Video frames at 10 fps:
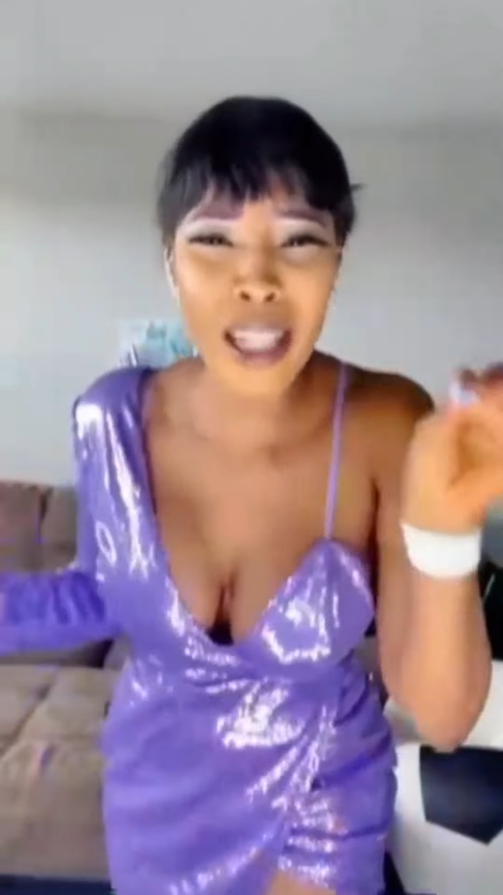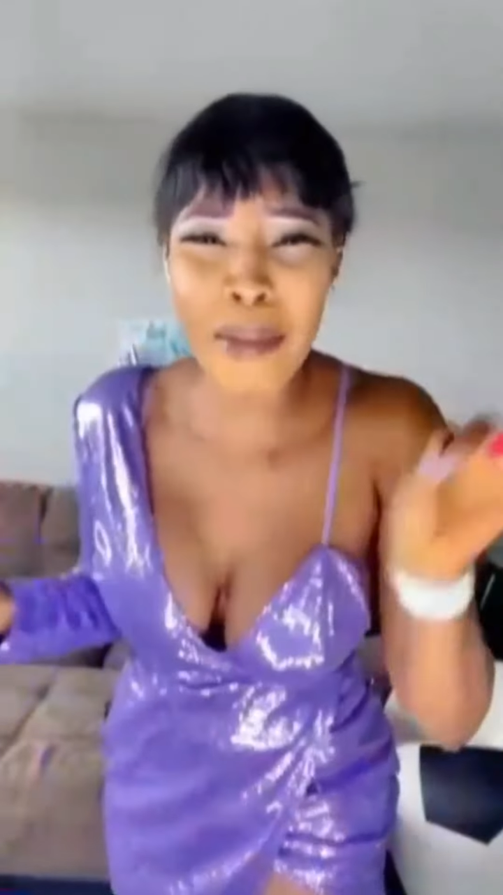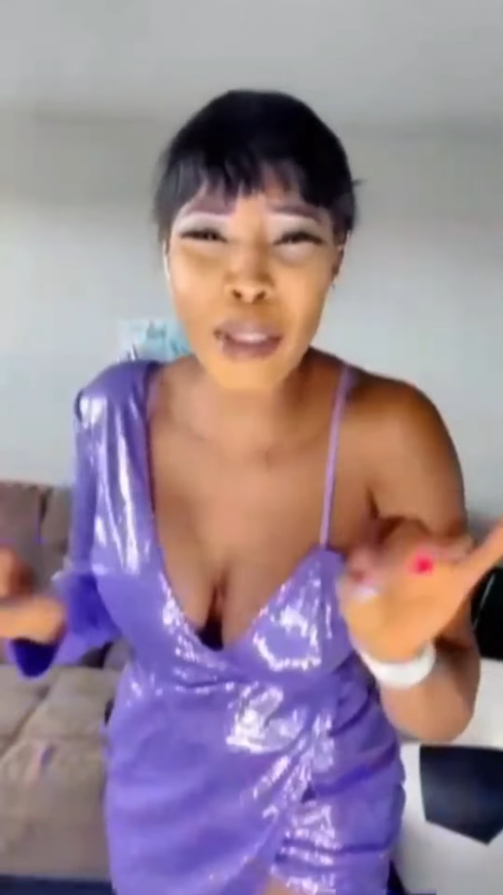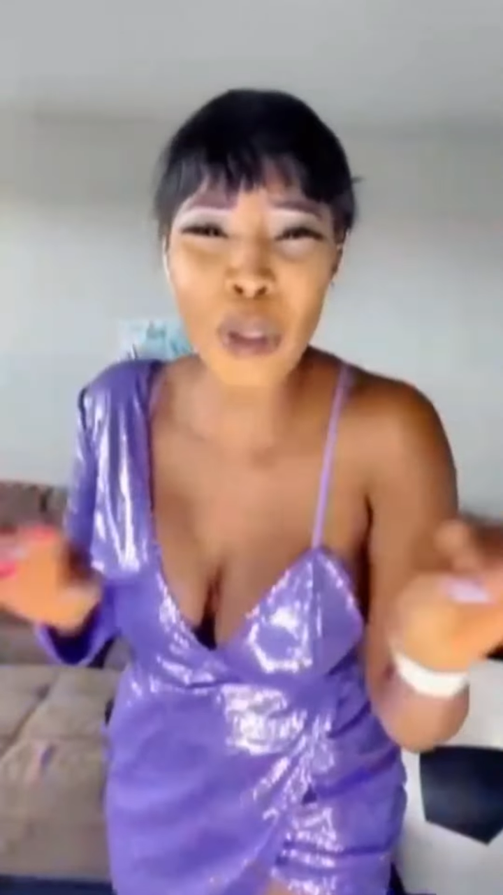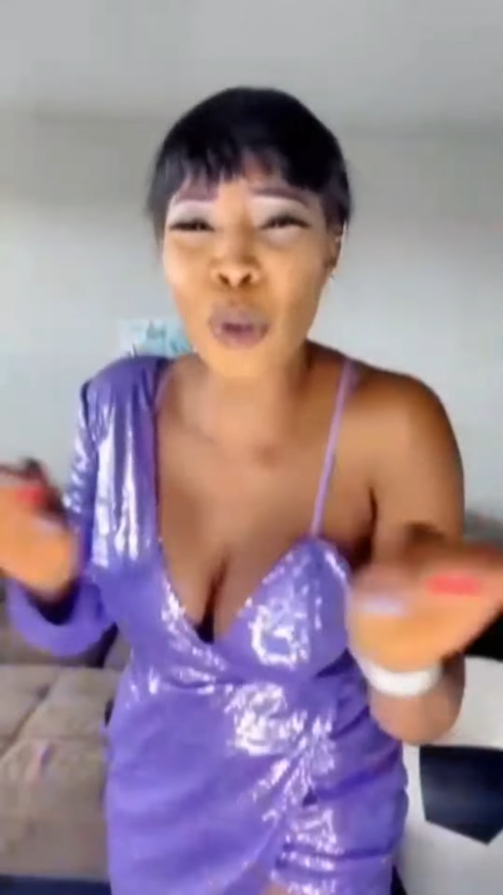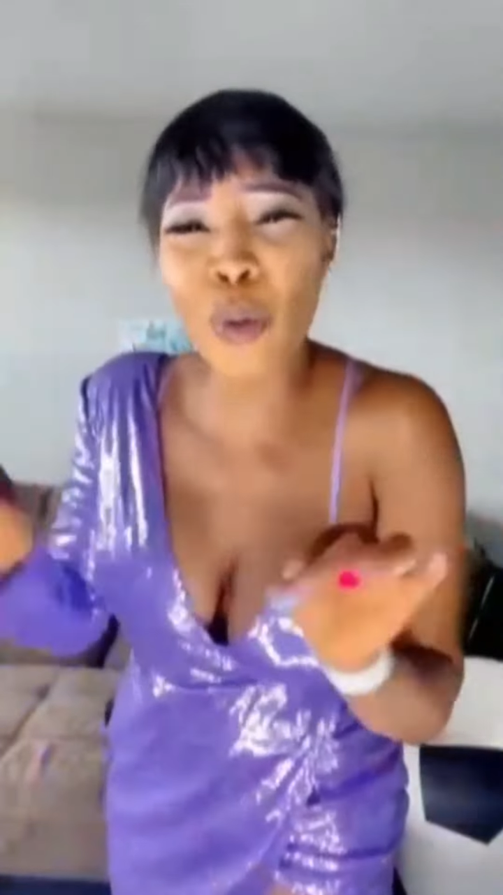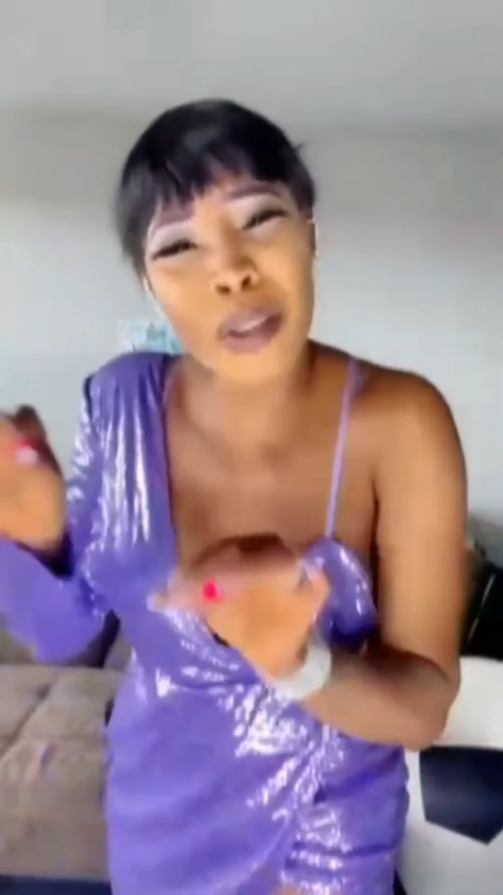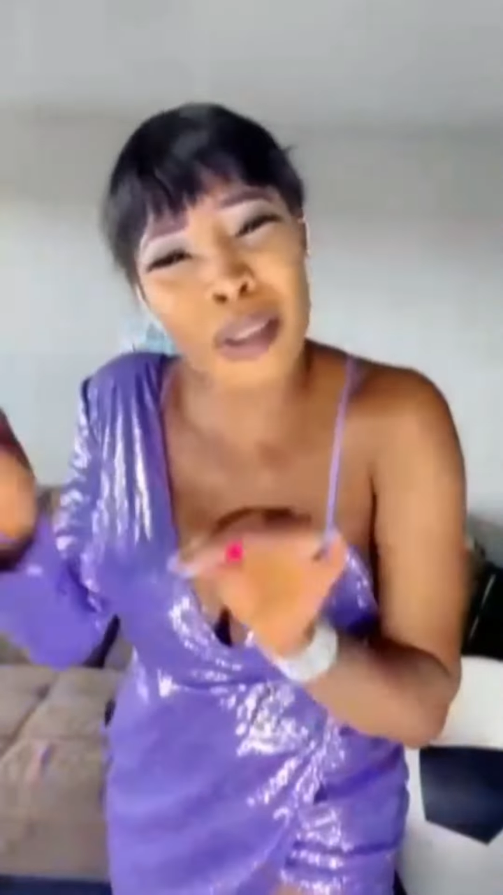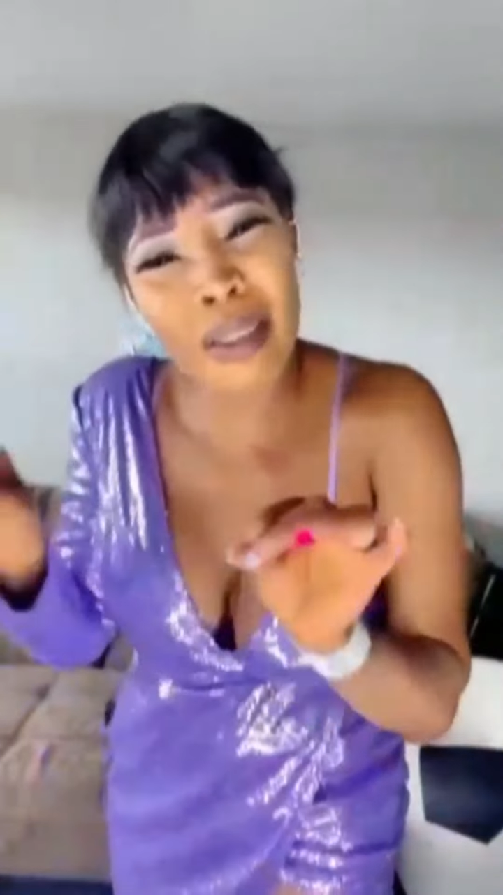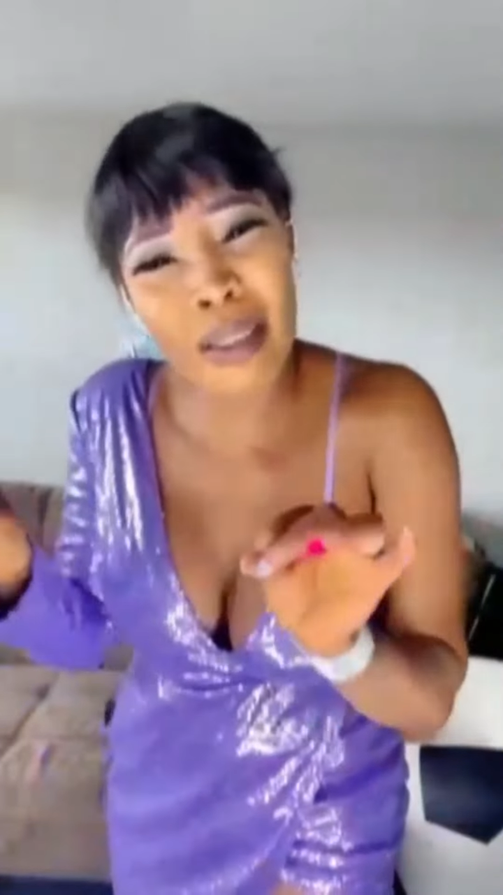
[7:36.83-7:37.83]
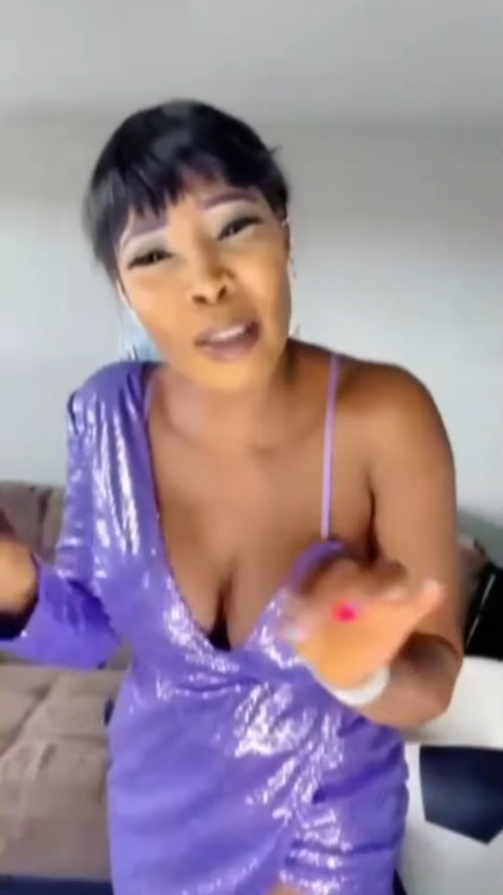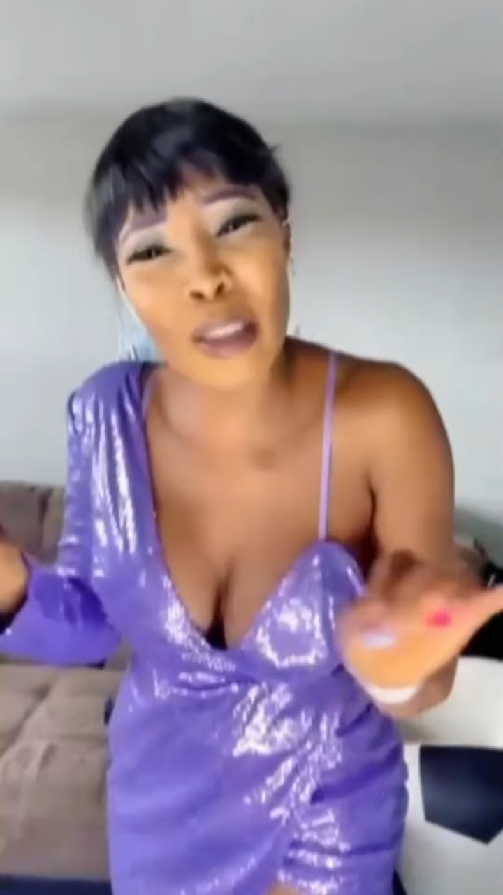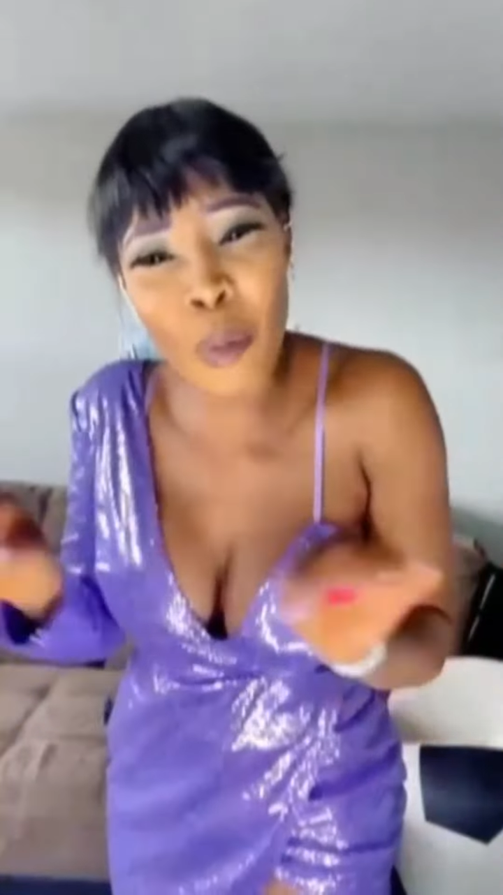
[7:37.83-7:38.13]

Let me trust